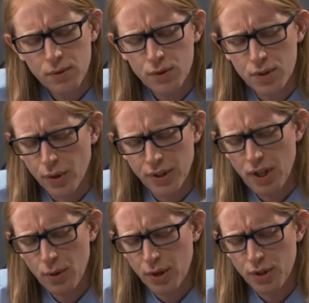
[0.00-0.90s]
So I
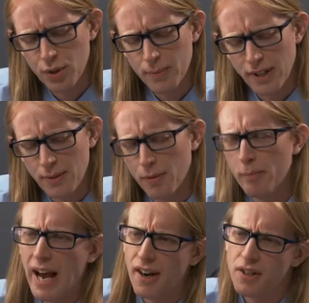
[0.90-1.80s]
see you want to join my team of
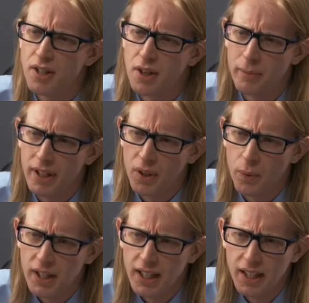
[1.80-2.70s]
baggers here at Piggly
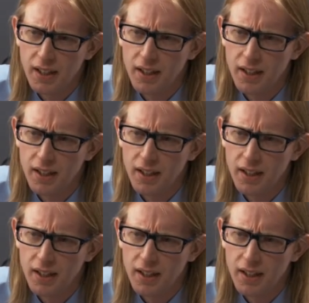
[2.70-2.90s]
Wiggly?